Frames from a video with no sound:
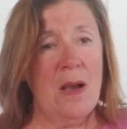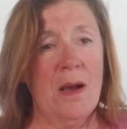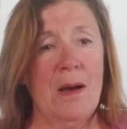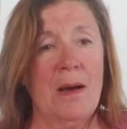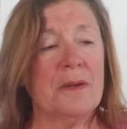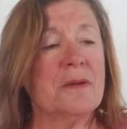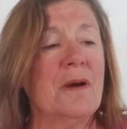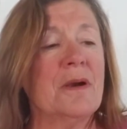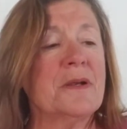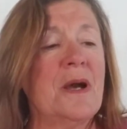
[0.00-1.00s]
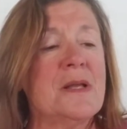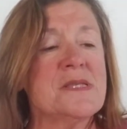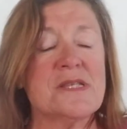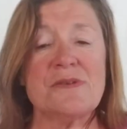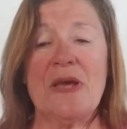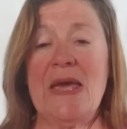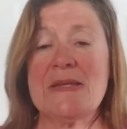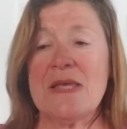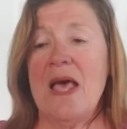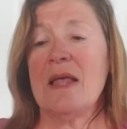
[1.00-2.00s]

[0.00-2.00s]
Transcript: On Guard Concentrate.